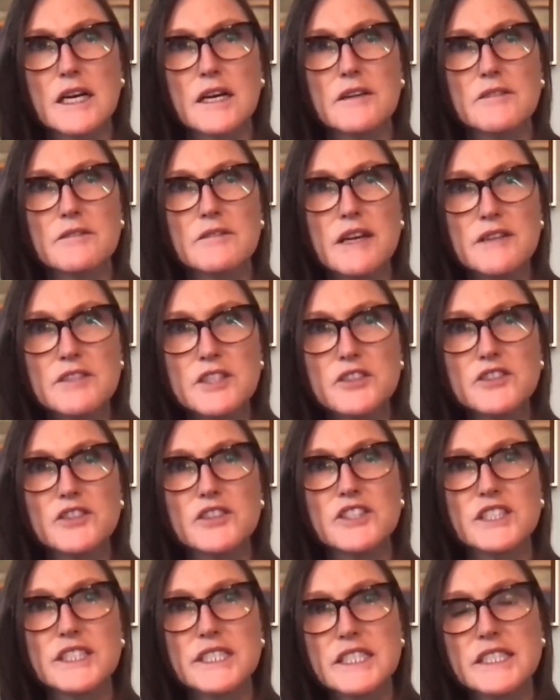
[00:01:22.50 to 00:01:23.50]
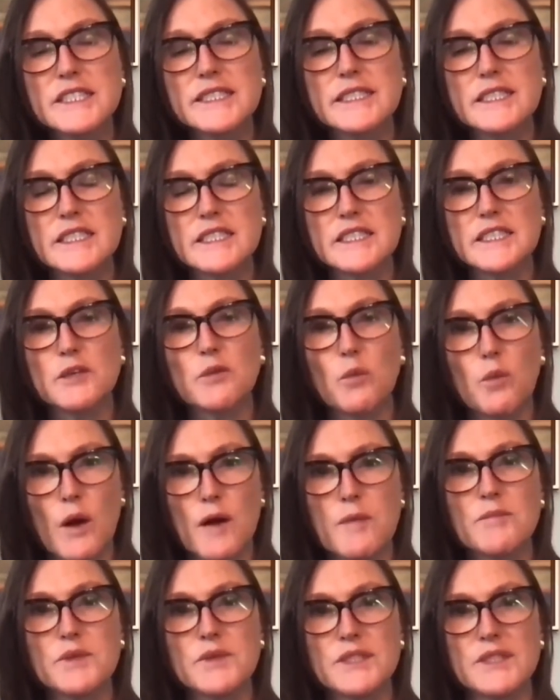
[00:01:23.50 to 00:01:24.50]
revenues are still
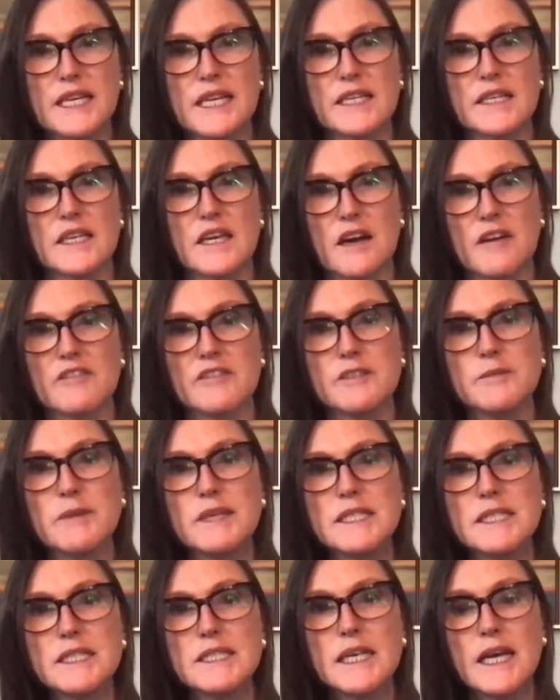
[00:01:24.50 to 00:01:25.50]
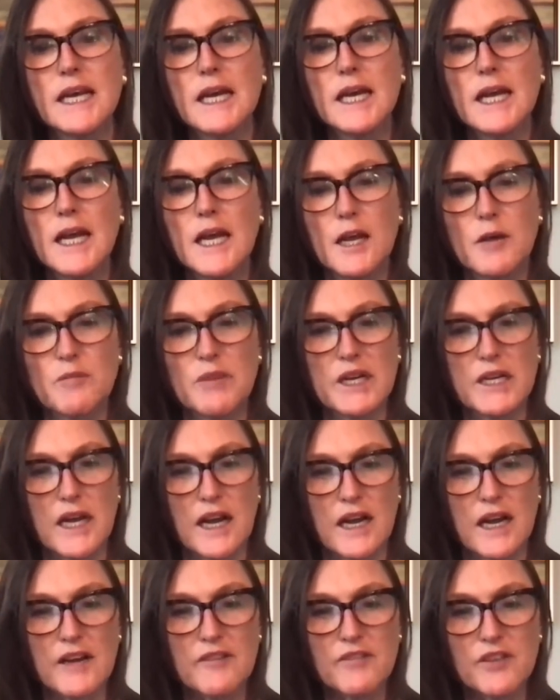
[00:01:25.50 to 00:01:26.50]
61% government, but
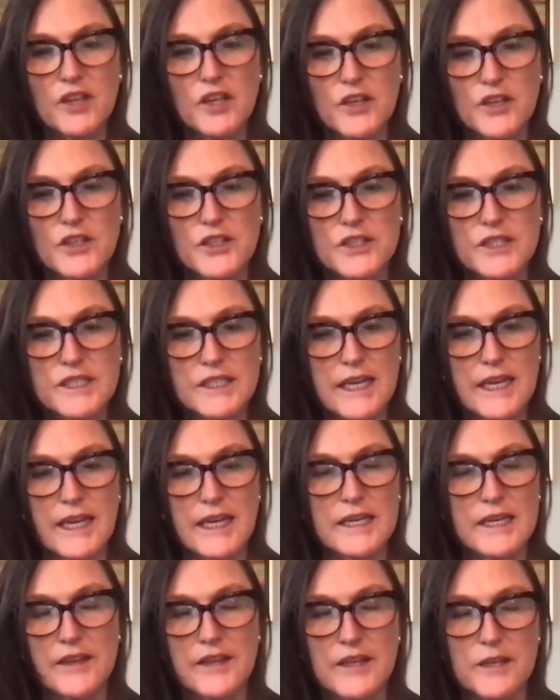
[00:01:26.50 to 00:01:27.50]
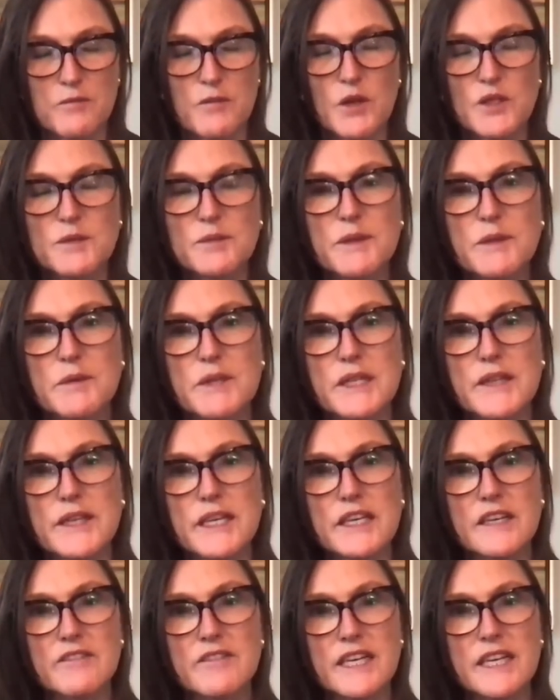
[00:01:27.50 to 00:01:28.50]
I've learned, and I think most people in the
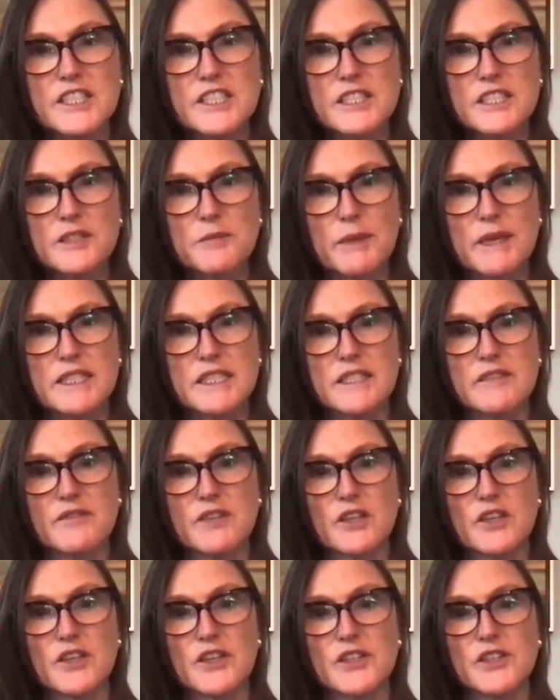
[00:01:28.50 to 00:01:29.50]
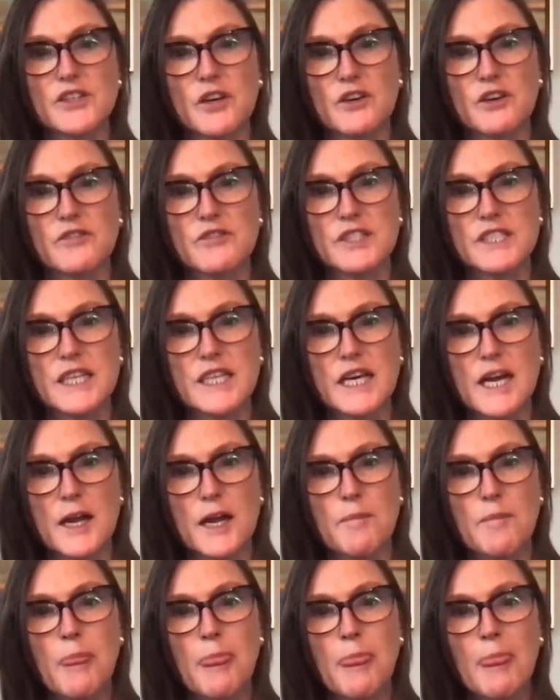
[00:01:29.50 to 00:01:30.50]
innovation space have learned over
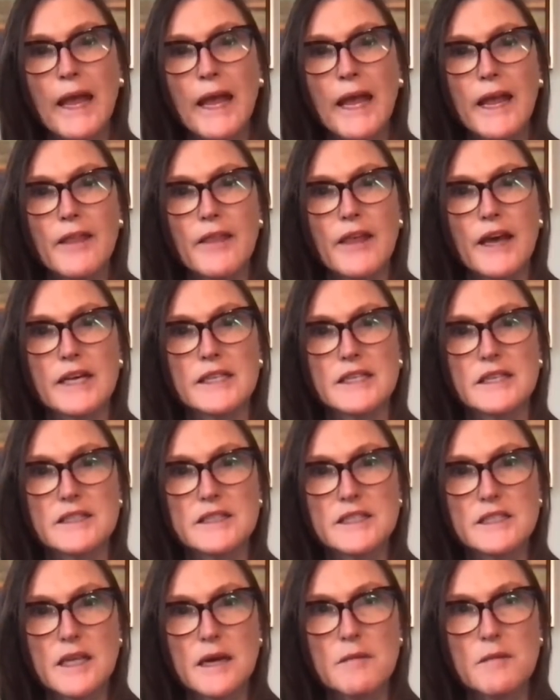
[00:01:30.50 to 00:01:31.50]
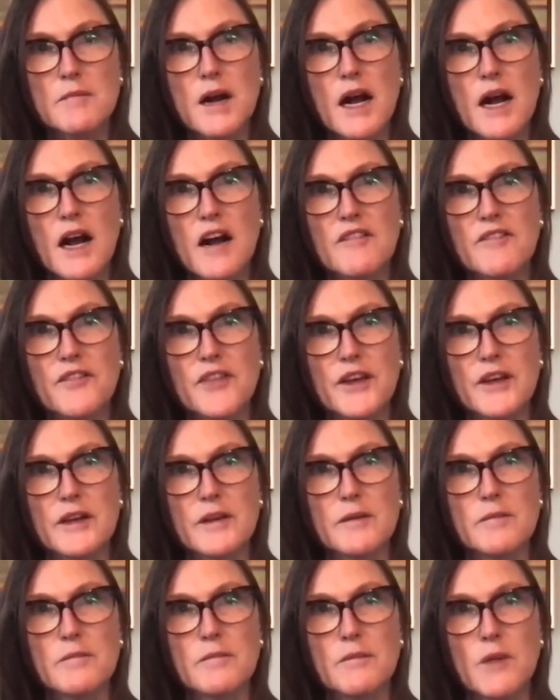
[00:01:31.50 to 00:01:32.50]
time, that some of
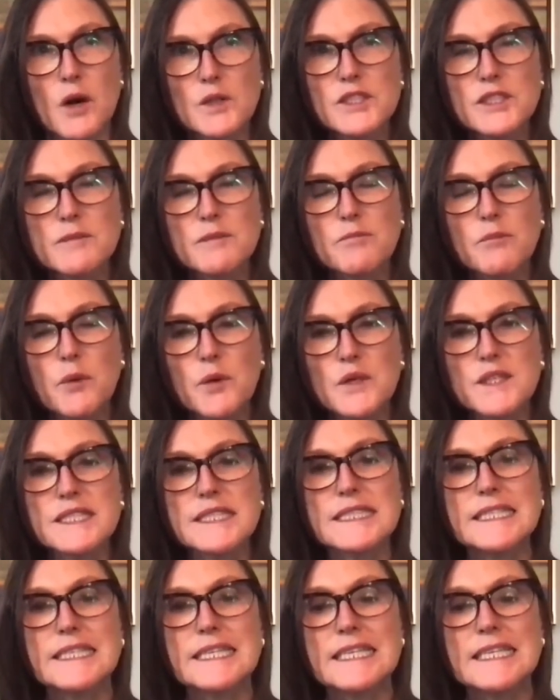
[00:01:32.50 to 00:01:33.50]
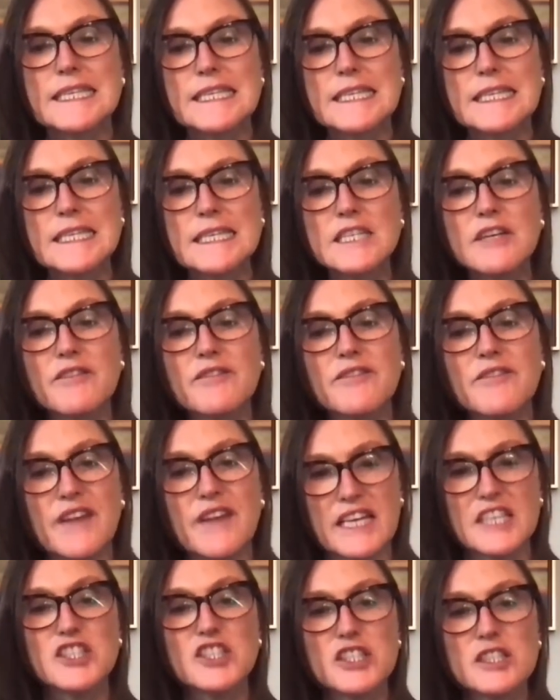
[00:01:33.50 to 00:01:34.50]
the most important
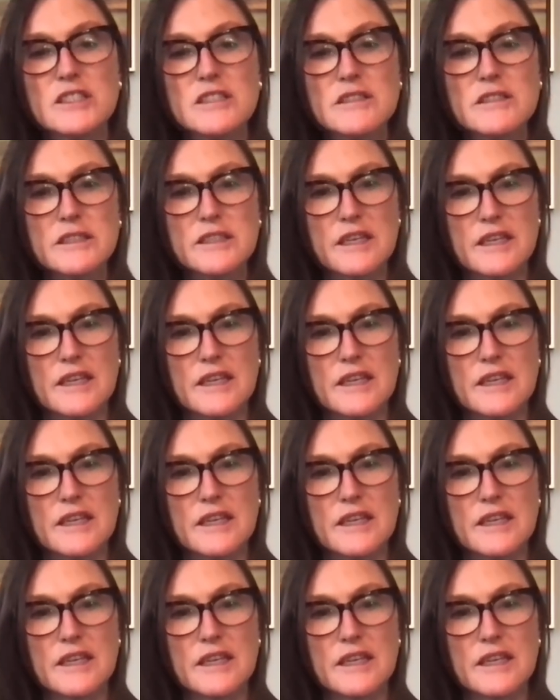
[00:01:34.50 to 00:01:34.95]
innovations